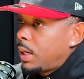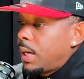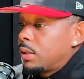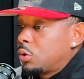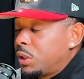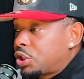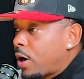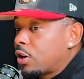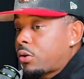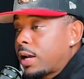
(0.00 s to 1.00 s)
Yeah. So we just
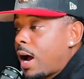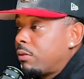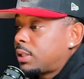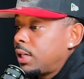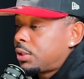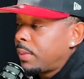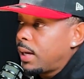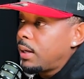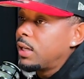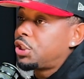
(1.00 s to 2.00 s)
trying to create conversation,
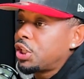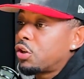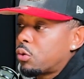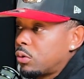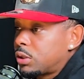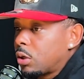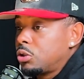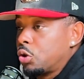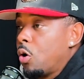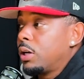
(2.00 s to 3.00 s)
man, in general. So
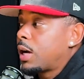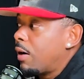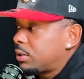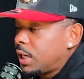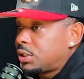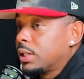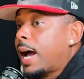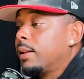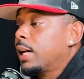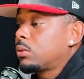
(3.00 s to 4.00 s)
join the conversation.
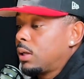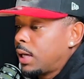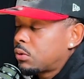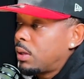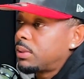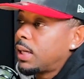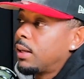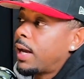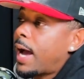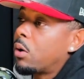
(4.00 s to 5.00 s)
Like that's why I'm saying,
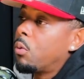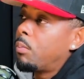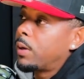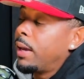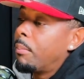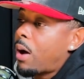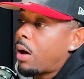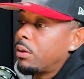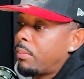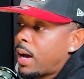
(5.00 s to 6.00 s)
like, I don't get
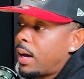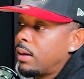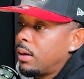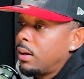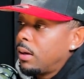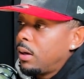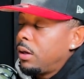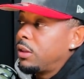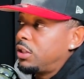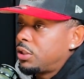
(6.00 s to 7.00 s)
bothered by
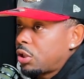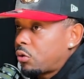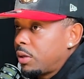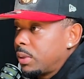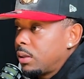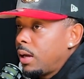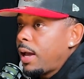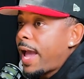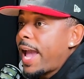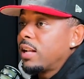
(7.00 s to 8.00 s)
the disagreement.
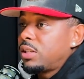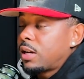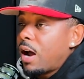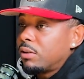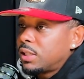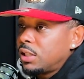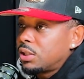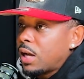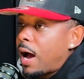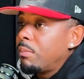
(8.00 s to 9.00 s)
Add to the
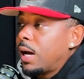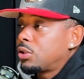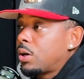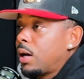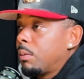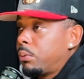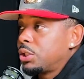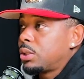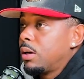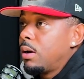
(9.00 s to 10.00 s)
conversation. I'm not trying to
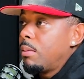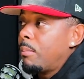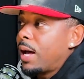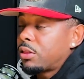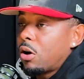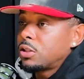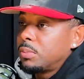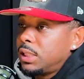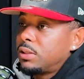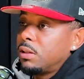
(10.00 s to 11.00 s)
push my thoughts,
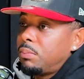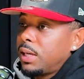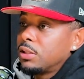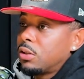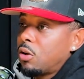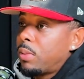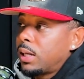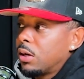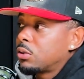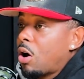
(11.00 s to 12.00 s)
beliefs, and opinions on
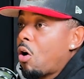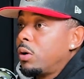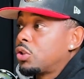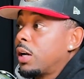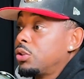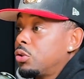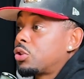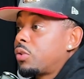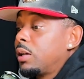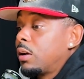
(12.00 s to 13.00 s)
nobody else. All we trying to do is
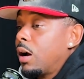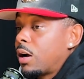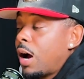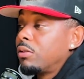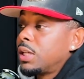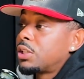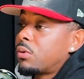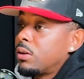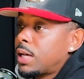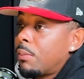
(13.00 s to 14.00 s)
create a conversation
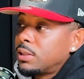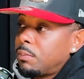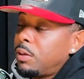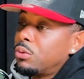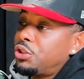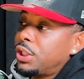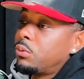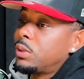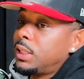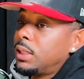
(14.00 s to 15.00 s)
around topics that people
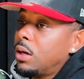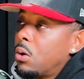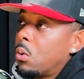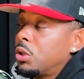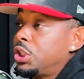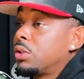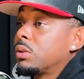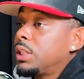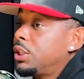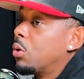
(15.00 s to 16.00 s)
genuinely or
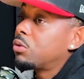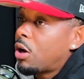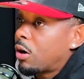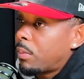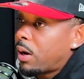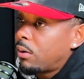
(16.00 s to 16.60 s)
generally don't talk about.